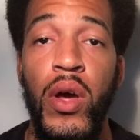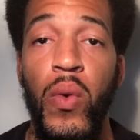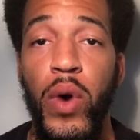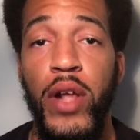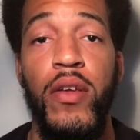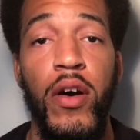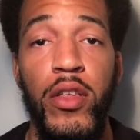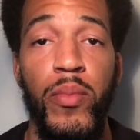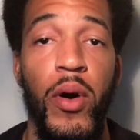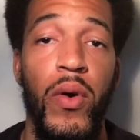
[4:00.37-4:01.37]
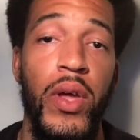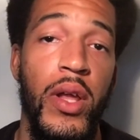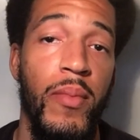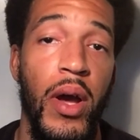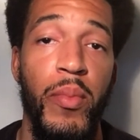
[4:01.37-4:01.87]
what I talked about
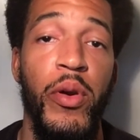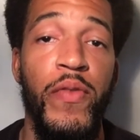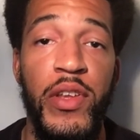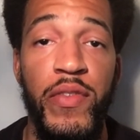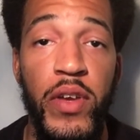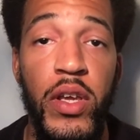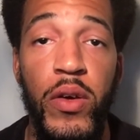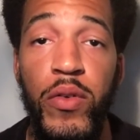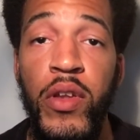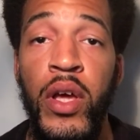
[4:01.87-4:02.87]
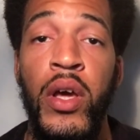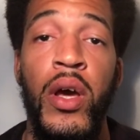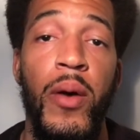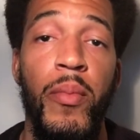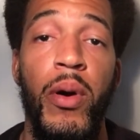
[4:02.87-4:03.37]
in my previous videos.
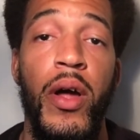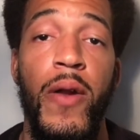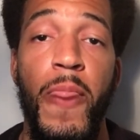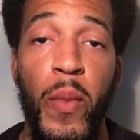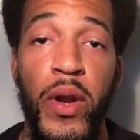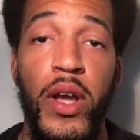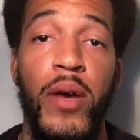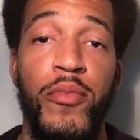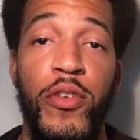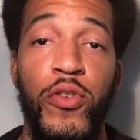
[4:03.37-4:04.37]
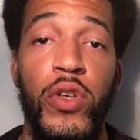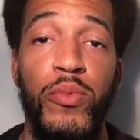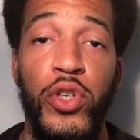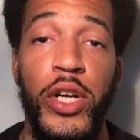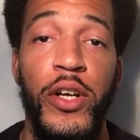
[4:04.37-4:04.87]
But when it comes to dream
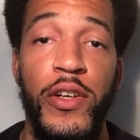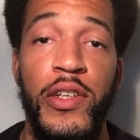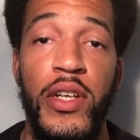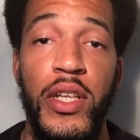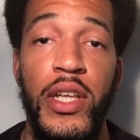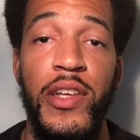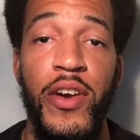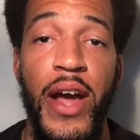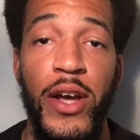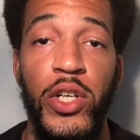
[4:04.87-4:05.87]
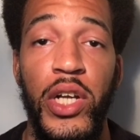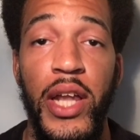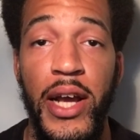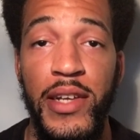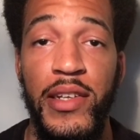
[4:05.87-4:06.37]
triggers, these are actually,
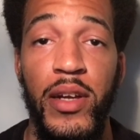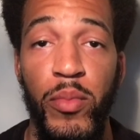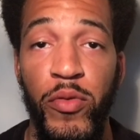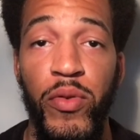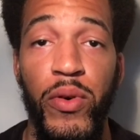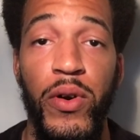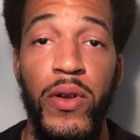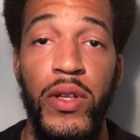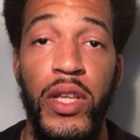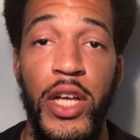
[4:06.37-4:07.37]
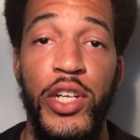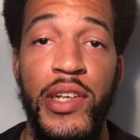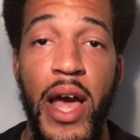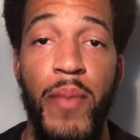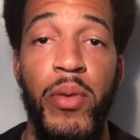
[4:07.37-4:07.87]
like I said before, they just
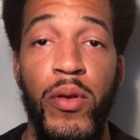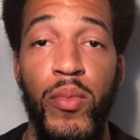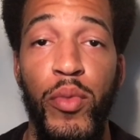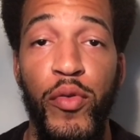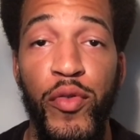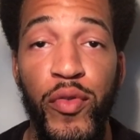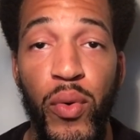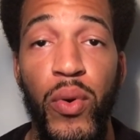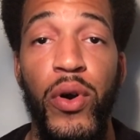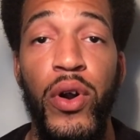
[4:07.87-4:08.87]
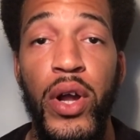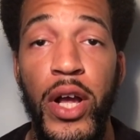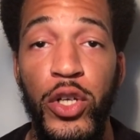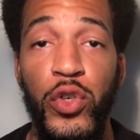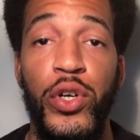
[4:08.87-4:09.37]
happen before
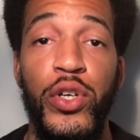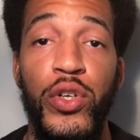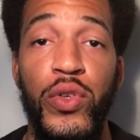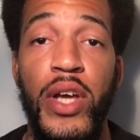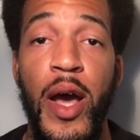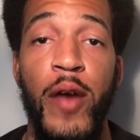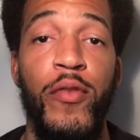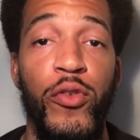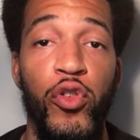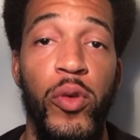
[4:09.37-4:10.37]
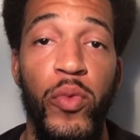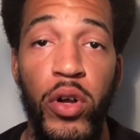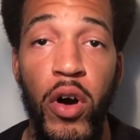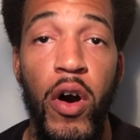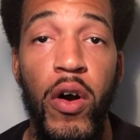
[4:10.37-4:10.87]
and trigger you to have your dream
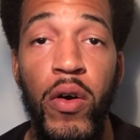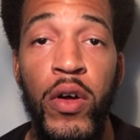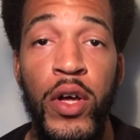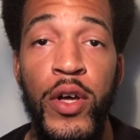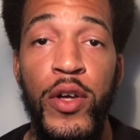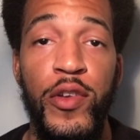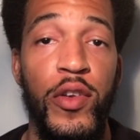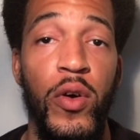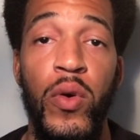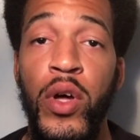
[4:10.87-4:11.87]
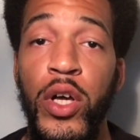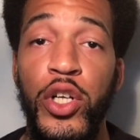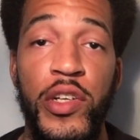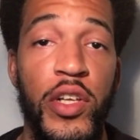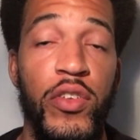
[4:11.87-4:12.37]
recall. So
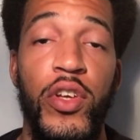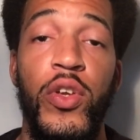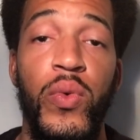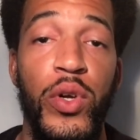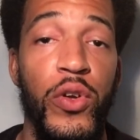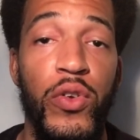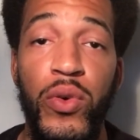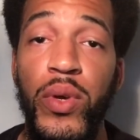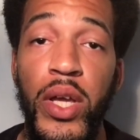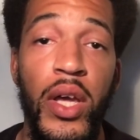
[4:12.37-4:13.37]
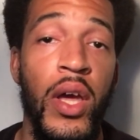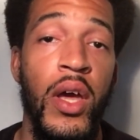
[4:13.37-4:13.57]
just continue what you're doing,